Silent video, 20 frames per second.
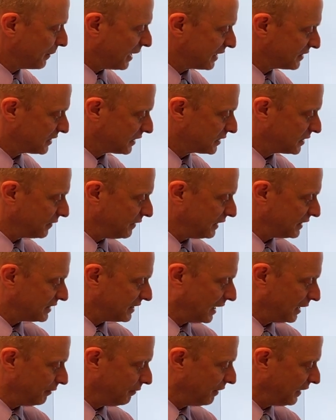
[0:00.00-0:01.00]
60 feet,
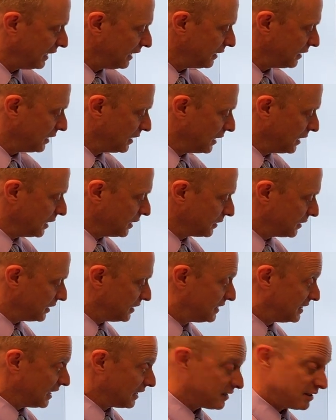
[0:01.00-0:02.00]
10 feet. The
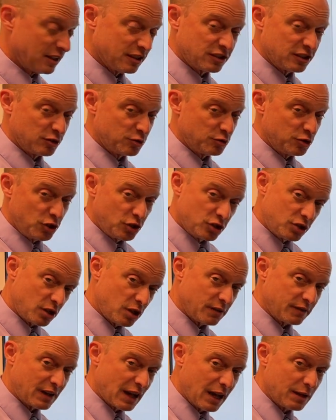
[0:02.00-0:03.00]
distance is, you should
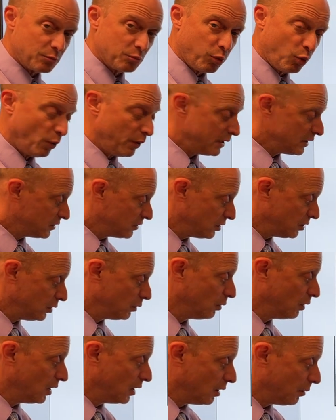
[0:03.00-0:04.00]
have gotten
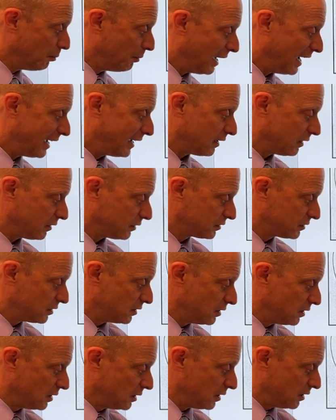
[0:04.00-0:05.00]
0.2 miles,
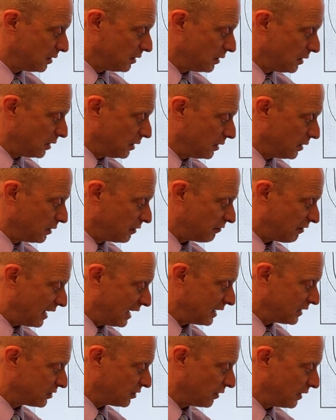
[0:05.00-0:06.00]

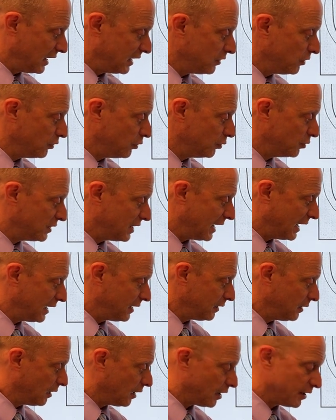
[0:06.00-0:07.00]
right? So then you do
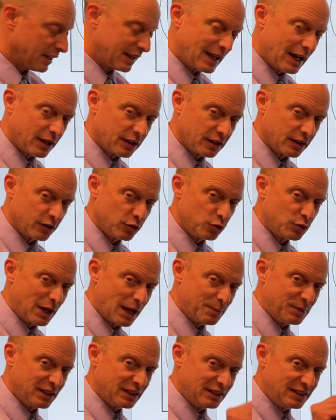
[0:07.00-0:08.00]
10 on a calculator. You type
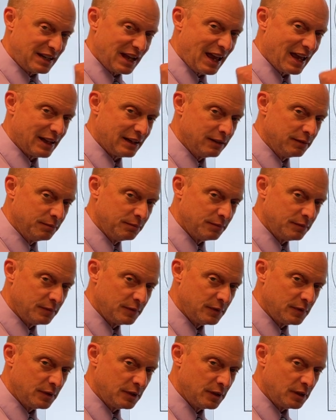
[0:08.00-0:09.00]
in 10,
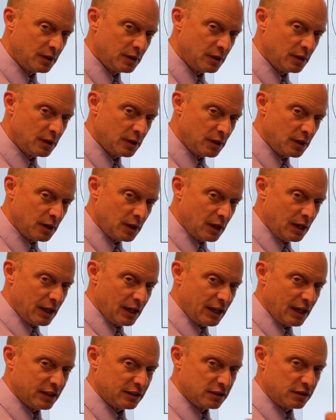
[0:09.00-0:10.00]

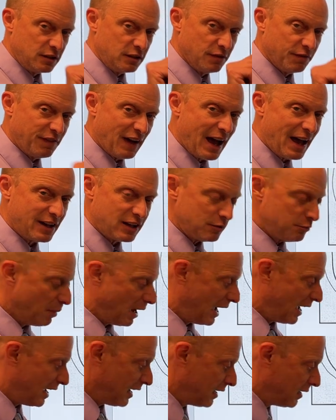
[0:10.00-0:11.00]
hit divided
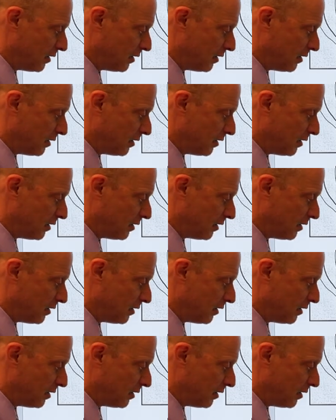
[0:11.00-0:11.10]
by